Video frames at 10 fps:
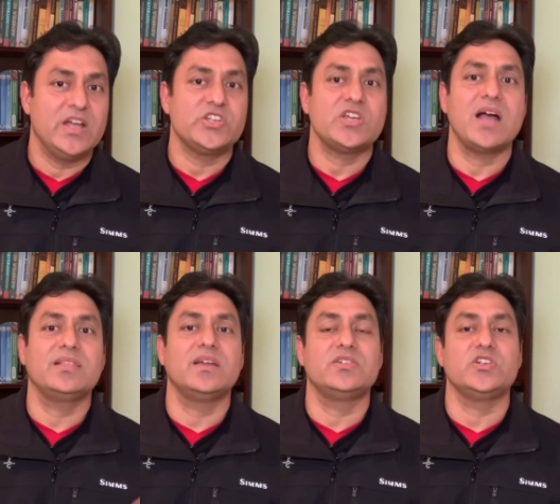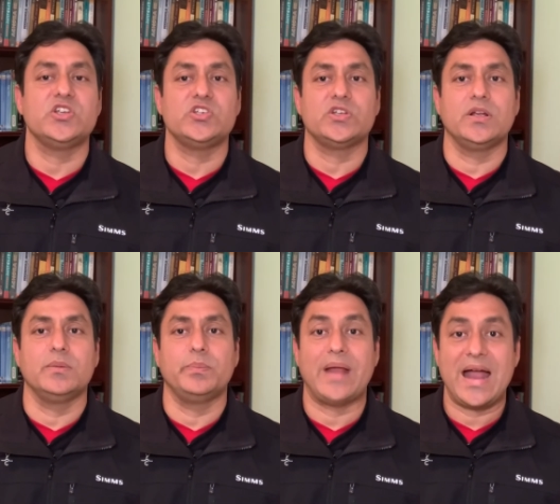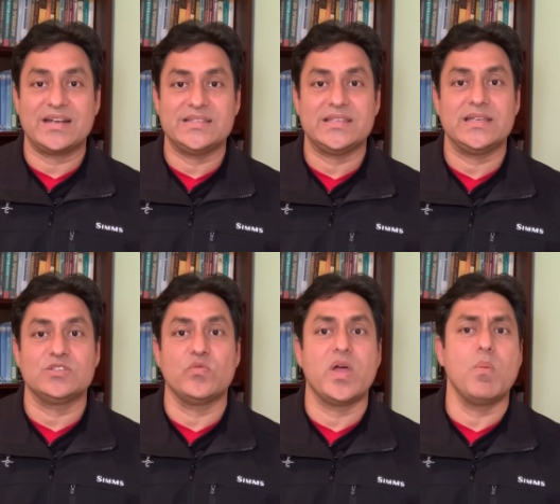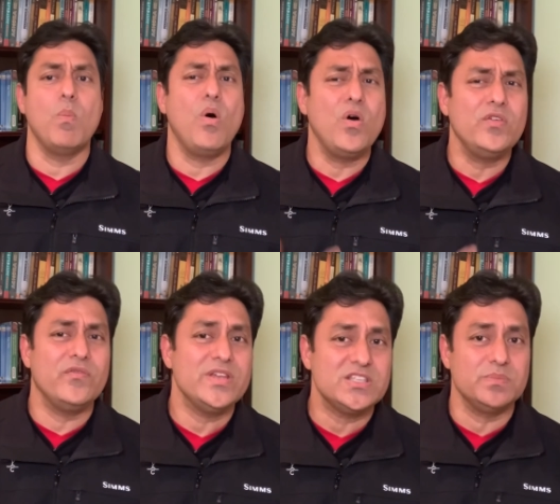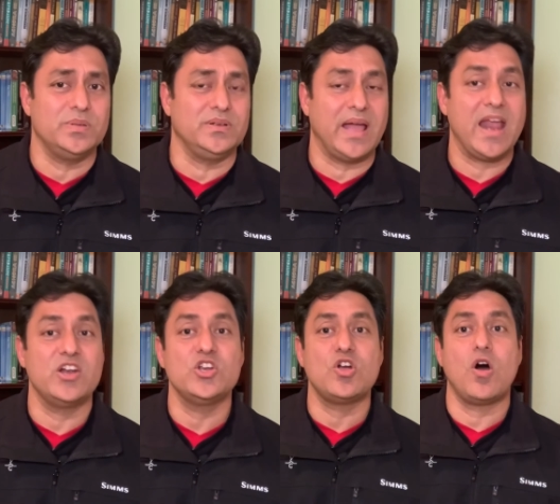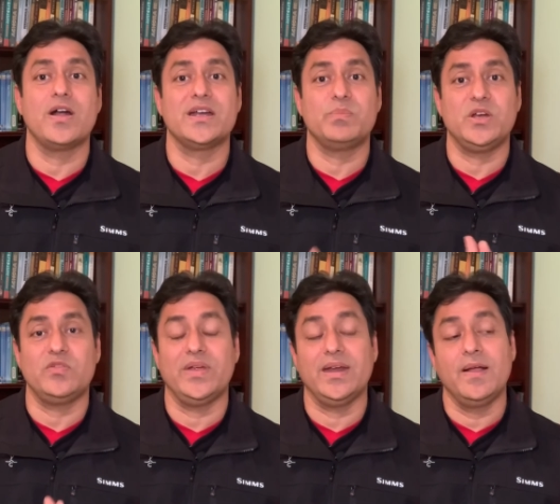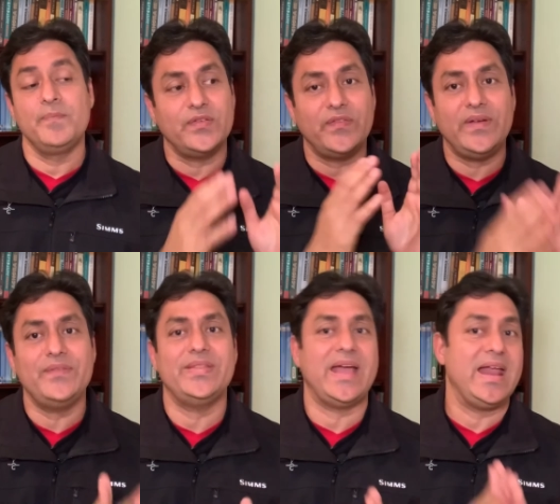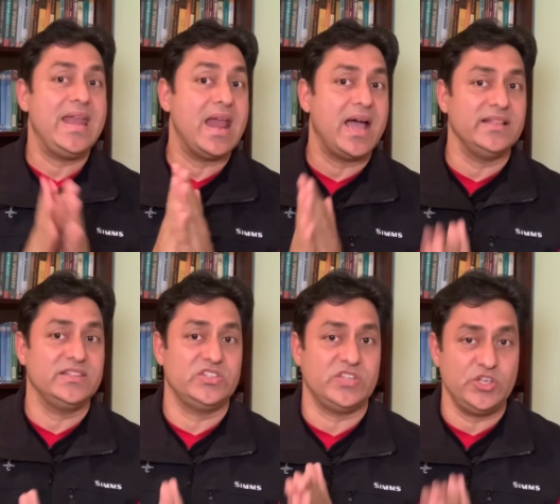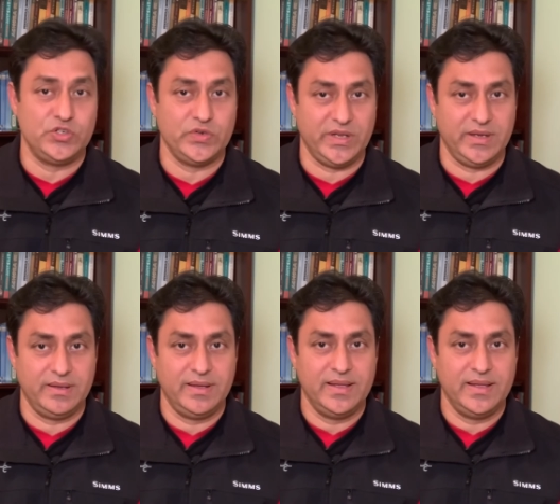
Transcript: Shakta tradition practices were more visible and recorded between 5th and 9th century.